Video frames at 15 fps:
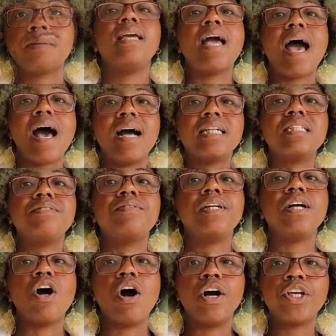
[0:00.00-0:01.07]
He
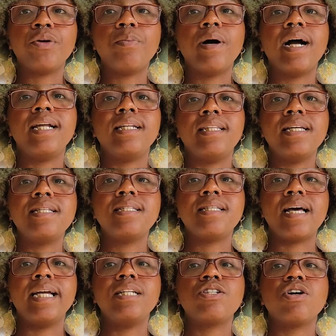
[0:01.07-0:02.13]
actively occupied this
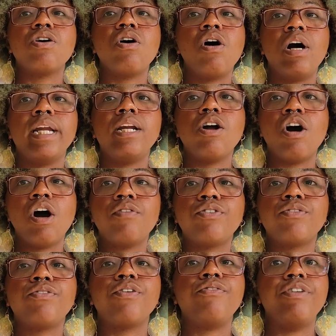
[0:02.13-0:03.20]
site on and off
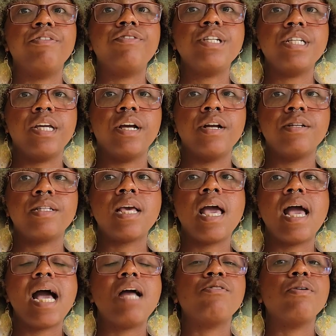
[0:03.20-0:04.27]
for fifty years
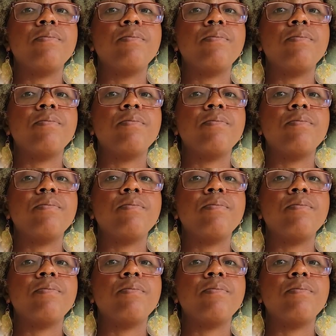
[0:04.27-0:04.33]
and